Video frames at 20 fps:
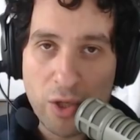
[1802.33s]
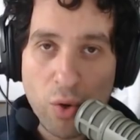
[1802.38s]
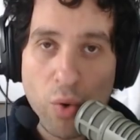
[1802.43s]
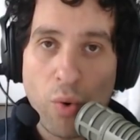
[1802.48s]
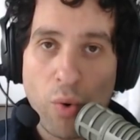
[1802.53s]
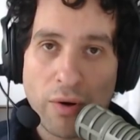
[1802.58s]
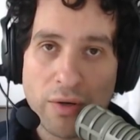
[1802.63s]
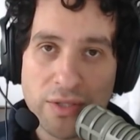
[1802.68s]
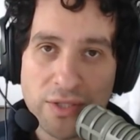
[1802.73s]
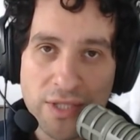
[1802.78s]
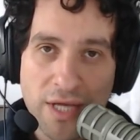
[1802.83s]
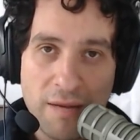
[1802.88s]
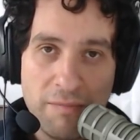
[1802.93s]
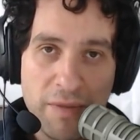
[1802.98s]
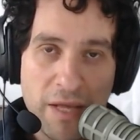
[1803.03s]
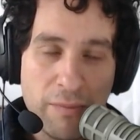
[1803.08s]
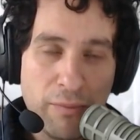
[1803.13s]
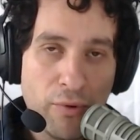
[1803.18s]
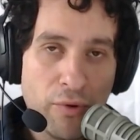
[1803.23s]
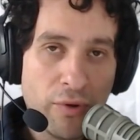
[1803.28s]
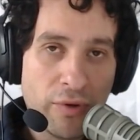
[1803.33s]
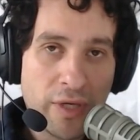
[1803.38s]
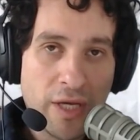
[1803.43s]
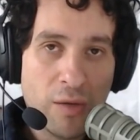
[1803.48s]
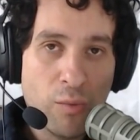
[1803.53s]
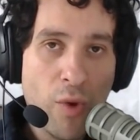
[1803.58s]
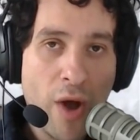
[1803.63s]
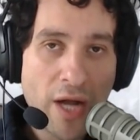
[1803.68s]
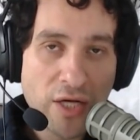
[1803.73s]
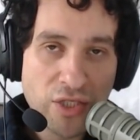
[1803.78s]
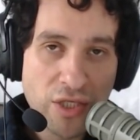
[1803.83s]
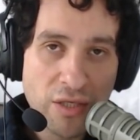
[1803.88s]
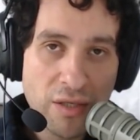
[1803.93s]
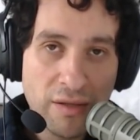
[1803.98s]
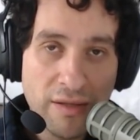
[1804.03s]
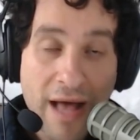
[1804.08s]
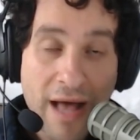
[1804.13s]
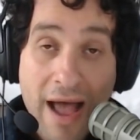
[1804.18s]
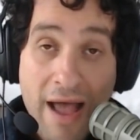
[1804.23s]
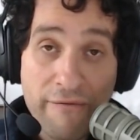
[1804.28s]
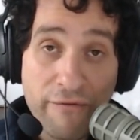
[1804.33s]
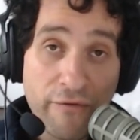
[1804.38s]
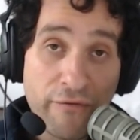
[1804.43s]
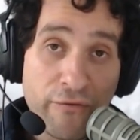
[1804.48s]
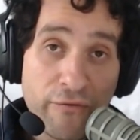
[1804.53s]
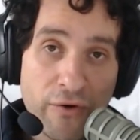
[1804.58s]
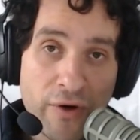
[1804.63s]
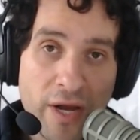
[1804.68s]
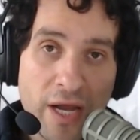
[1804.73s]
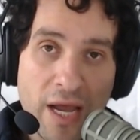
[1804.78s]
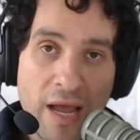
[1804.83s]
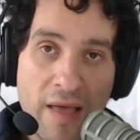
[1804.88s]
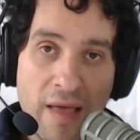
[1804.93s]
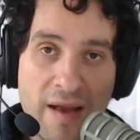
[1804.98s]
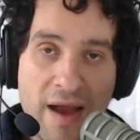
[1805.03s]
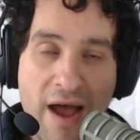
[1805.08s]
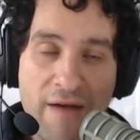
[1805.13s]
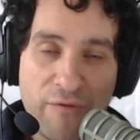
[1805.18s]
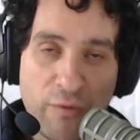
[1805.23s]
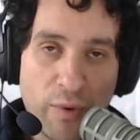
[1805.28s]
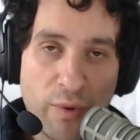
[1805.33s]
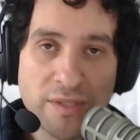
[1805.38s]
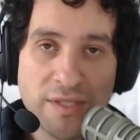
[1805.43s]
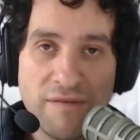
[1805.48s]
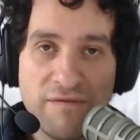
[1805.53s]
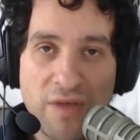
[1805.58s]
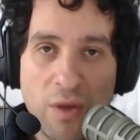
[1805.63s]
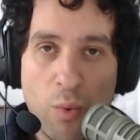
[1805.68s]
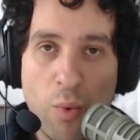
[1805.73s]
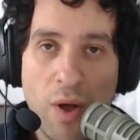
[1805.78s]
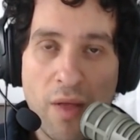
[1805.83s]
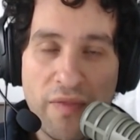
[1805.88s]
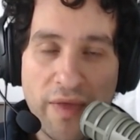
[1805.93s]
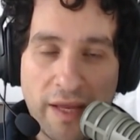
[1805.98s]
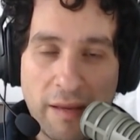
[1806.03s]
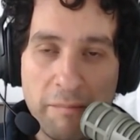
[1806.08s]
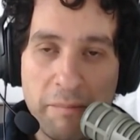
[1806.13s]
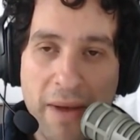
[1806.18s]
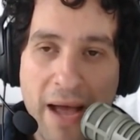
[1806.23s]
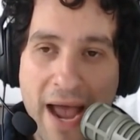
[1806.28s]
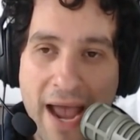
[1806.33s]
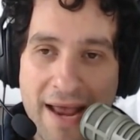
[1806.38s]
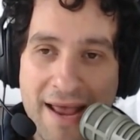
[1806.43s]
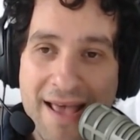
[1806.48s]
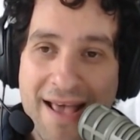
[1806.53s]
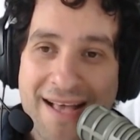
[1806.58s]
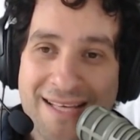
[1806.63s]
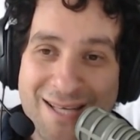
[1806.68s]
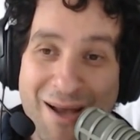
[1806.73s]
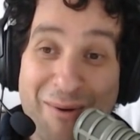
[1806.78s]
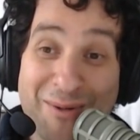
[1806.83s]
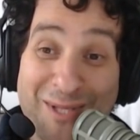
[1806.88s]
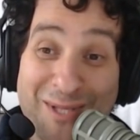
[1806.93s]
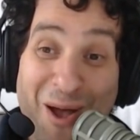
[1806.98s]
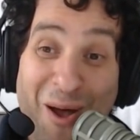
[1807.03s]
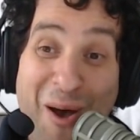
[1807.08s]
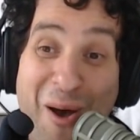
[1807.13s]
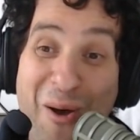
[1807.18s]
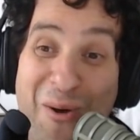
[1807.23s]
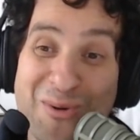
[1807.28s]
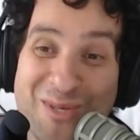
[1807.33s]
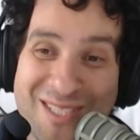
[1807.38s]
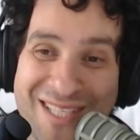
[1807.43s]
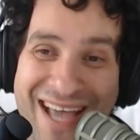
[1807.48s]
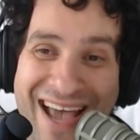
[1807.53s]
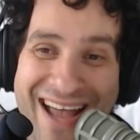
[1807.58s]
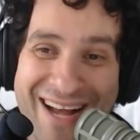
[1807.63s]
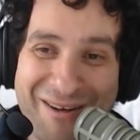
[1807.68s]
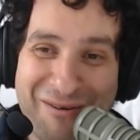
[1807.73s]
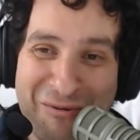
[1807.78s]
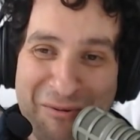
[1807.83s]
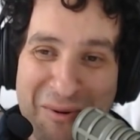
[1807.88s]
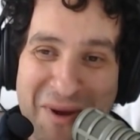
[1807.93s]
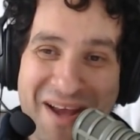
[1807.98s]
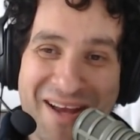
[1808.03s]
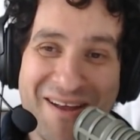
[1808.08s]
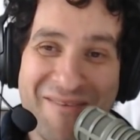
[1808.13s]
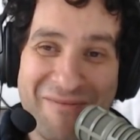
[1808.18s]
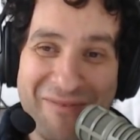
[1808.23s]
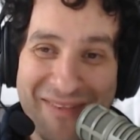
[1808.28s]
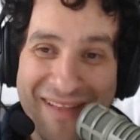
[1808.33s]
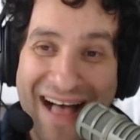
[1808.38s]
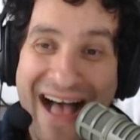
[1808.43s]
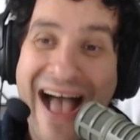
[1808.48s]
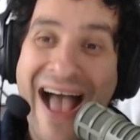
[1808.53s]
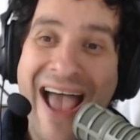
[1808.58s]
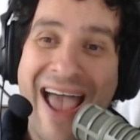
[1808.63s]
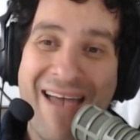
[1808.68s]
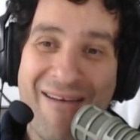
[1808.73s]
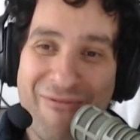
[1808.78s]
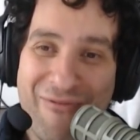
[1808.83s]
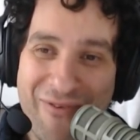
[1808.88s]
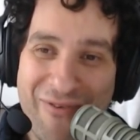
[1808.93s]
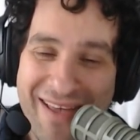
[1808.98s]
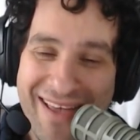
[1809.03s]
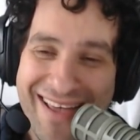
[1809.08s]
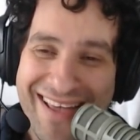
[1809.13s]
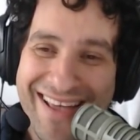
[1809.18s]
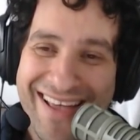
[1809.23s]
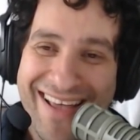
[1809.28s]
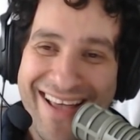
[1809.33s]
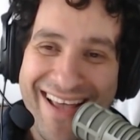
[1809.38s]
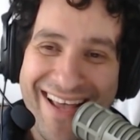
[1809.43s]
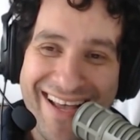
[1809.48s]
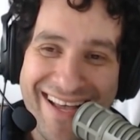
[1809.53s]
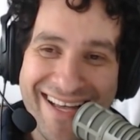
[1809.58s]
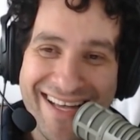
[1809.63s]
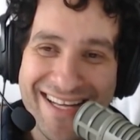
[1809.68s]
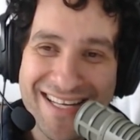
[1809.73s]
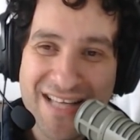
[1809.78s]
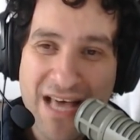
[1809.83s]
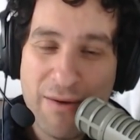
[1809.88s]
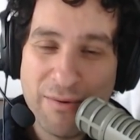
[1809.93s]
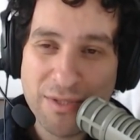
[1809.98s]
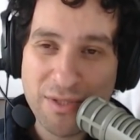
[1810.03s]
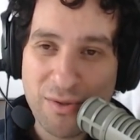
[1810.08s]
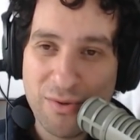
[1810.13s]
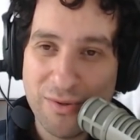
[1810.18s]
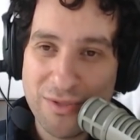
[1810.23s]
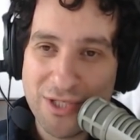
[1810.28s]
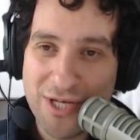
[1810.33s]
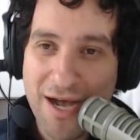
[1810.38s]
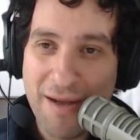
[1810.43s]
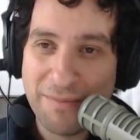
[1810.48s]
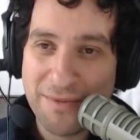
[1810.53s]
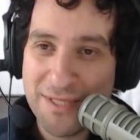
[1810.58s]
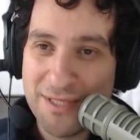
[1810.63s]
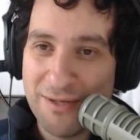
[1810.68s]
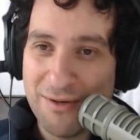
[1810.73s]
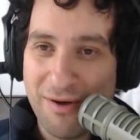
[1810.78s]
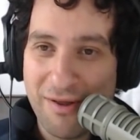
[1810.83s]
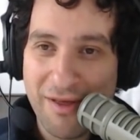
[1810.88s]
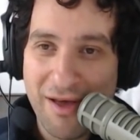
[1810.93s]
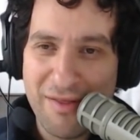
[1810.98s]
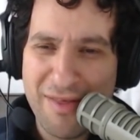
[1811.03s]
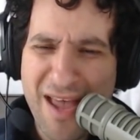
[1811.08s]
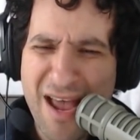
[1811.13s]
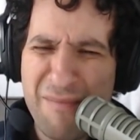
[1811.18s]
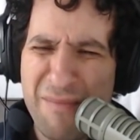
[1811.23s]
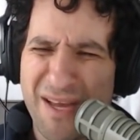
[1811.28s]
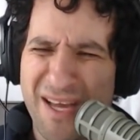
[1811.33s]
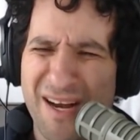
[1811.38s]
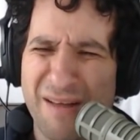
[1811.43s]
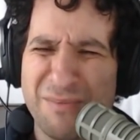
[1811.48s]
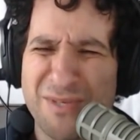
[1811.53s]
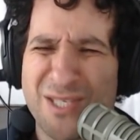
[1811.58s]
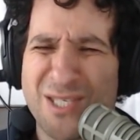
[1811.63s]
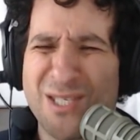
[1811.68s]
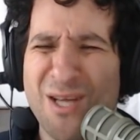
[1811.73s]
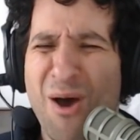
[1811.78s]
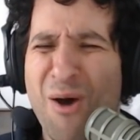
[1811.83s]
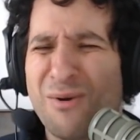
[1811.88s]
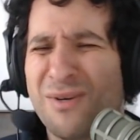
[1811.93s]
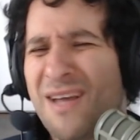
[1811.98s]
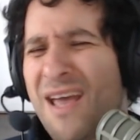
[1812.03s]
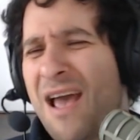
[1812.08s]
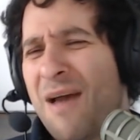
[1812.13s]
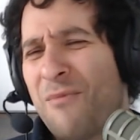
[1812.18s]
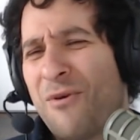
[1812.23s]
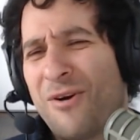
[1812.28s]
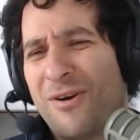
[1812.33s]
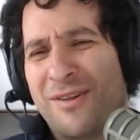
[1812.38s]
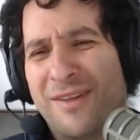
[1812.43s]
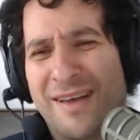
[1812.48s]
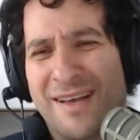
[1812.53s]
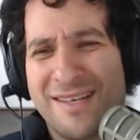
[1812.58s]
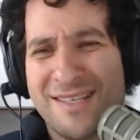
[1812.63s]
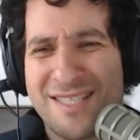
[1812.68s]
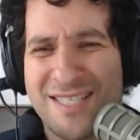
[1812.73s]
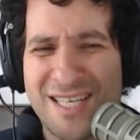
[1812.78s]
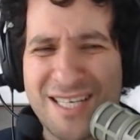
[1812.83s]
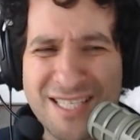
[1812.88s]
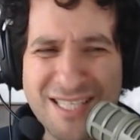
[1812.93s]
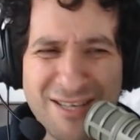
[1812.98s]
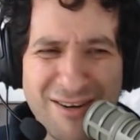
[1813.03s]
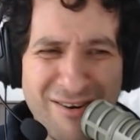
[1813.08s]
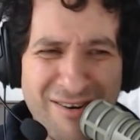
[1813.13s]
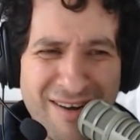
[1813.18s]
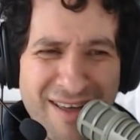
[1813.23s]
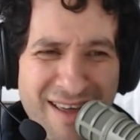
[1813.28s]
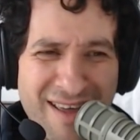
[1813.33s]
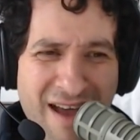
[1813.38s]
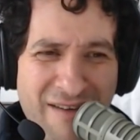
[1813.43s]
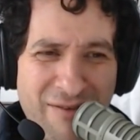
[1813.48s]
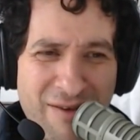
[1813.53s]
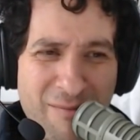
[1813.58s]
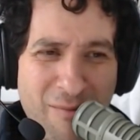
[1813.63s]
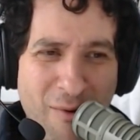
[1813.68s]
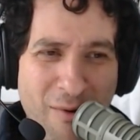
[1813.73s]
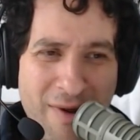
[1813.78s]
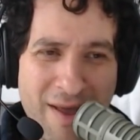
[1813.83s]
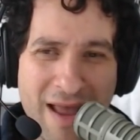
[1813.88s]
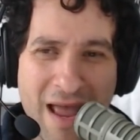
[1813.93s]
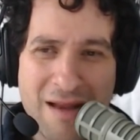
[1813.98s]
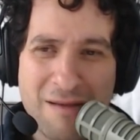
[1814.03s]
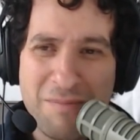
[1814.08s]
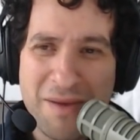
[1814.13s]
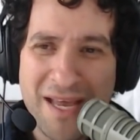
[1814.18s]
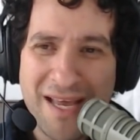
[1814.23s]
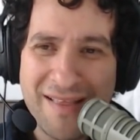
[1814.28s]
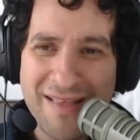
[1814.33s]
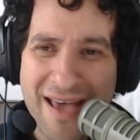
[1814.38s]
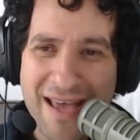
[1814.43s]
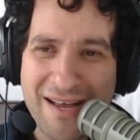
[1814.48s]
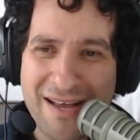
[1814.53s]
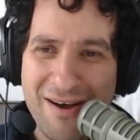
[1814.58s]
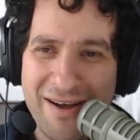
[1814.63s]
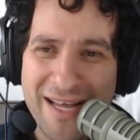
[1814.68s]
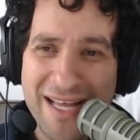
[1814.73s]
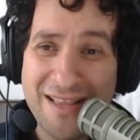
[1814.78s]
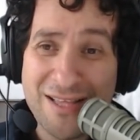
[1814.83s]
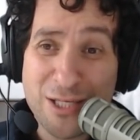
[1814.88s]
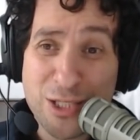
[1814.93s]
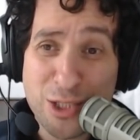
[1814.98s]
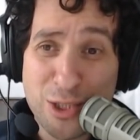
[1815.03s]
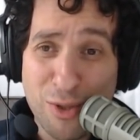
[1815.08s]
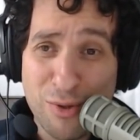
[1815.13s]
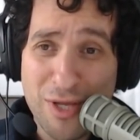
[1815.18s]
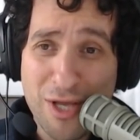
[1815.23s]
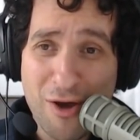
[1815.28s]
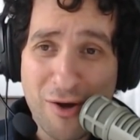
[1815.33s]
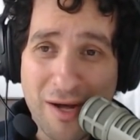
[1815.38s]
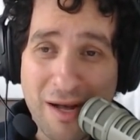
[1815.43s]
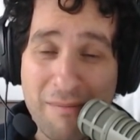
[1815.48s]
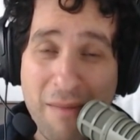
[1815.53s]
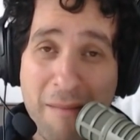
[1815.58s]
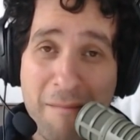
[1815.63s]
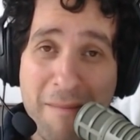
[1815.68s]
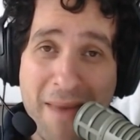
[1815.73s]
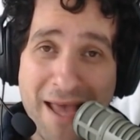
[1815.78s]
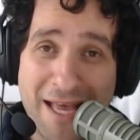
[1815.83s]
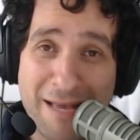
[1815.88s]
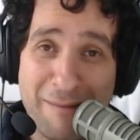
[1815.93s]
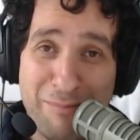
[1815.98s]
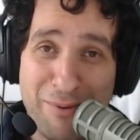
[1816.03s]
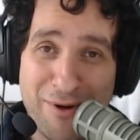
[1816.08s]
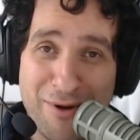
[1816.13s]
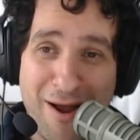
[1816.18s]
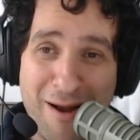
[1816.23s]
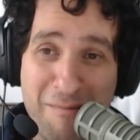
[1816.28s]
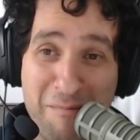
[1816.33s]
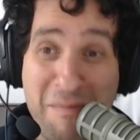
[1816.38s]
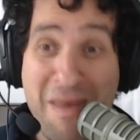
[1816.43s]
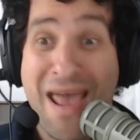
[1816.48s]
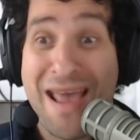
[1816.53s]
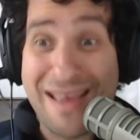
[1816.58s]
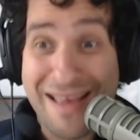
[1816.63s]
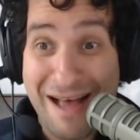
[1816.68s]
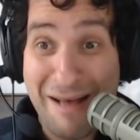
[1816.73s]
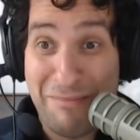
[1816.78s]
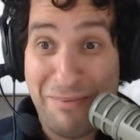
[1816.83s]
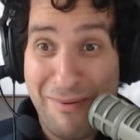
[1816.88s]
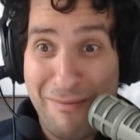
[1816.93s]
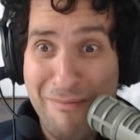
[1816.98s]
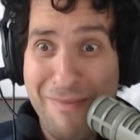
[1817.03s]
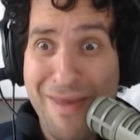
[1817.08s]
course, and people can watch it live for free, and then afterwards, if they want, they can buy it. So I was the host at Creative Live, and that was a cool job too, although they had me get up so damn early, 6:30 every morning. I'd be like in the studio getting my makeup put on. Makeup.